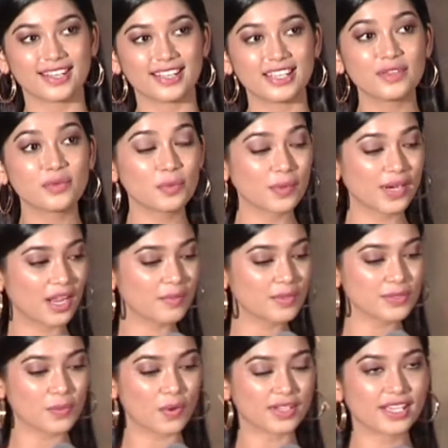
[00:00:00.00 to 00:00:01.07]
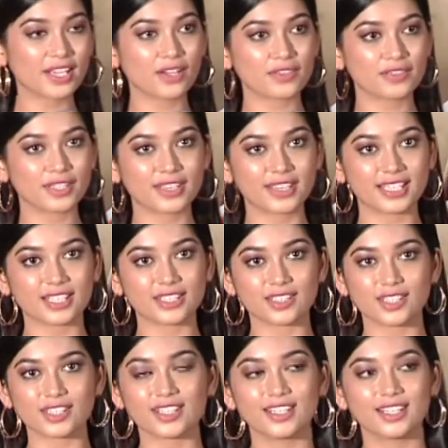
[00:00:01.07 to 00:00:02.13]
Even when I was walking out of the
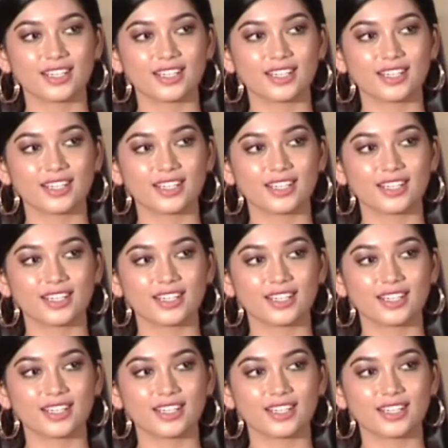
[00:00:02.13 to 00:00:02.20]
theater,